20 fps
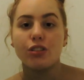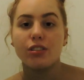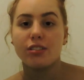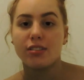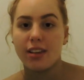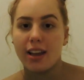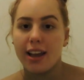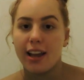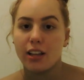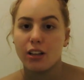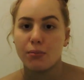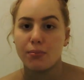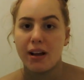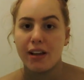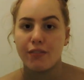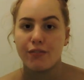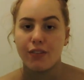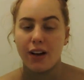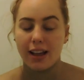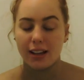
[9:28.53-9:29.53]
use tan on my
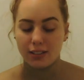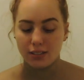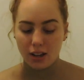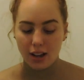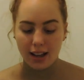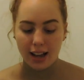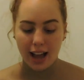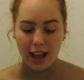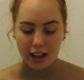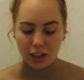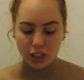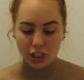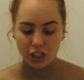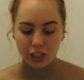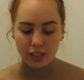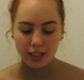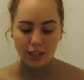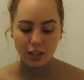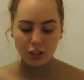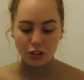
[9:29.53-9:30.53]
face, I
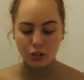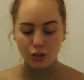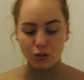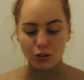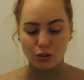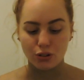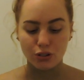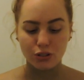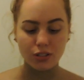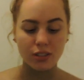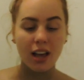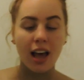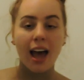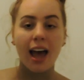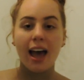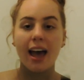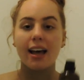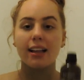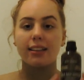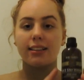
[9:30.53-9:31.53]
actually use
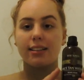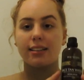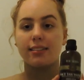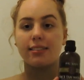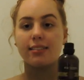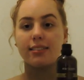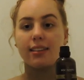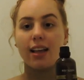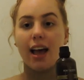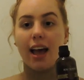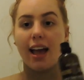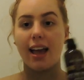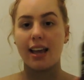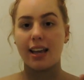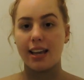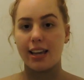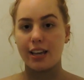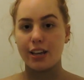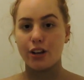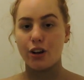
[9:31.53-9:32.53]
this
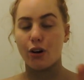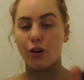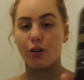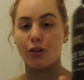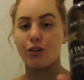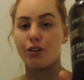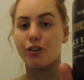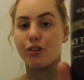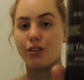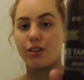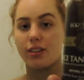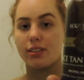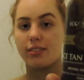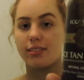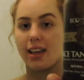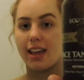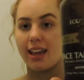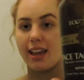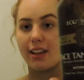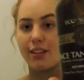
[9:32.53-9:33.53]
Eco
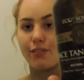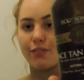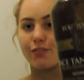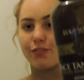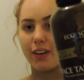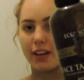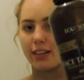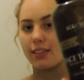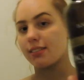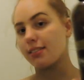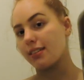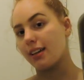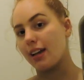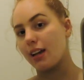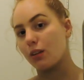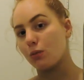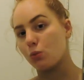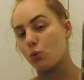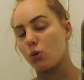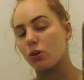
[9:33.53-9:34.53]
Tan Face
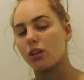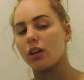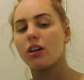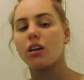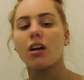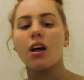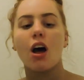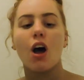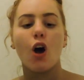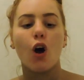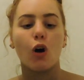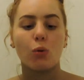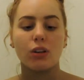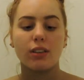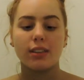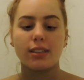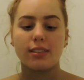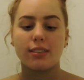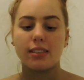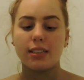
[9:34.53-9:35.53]
Tan water. What
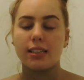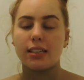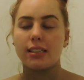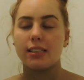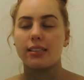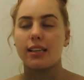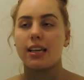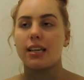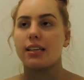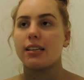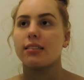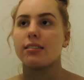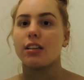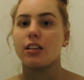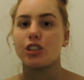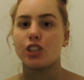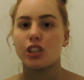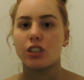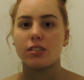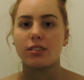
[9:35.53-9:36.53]
this is
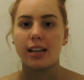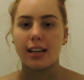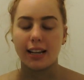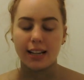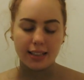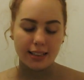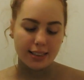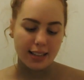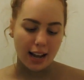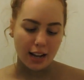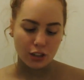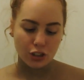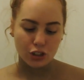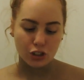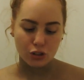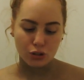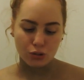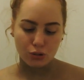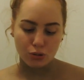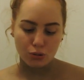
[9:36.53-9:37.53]
it's just like a
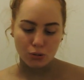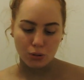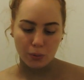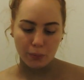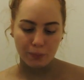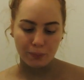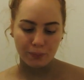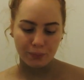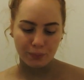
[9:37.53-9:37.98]
natural